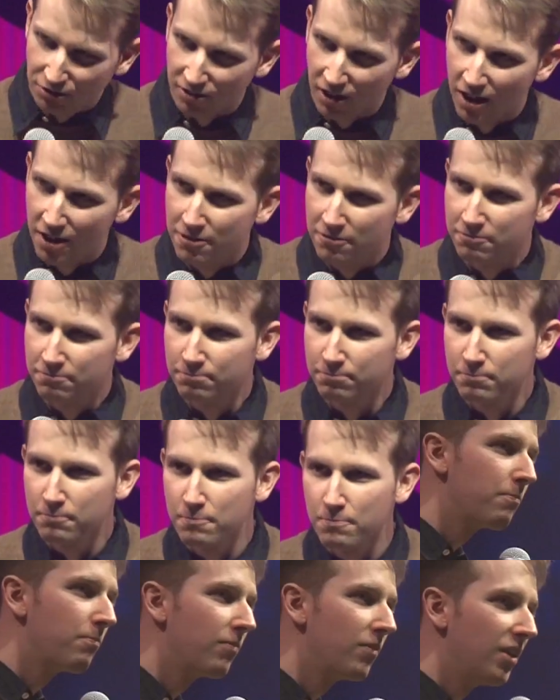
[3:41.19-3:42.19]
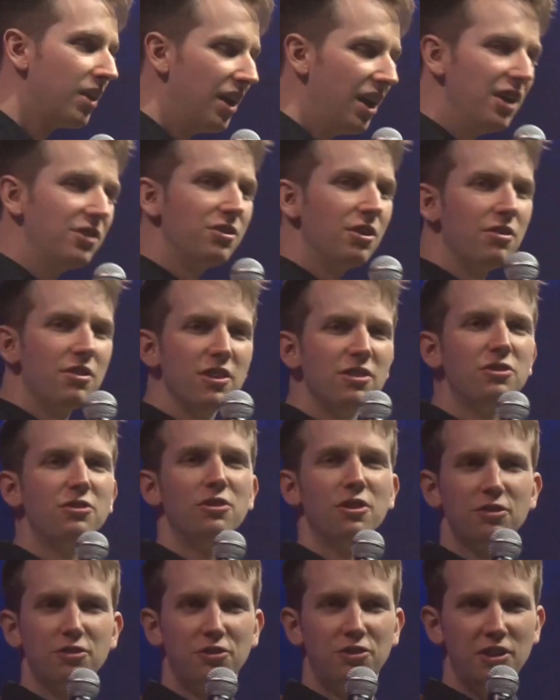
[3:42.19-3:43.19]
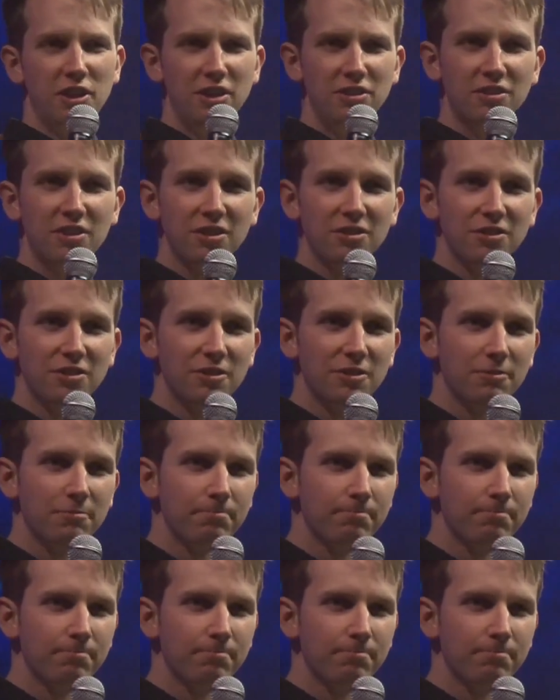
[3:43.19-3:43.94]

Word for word: son? Isn't this just Jesus?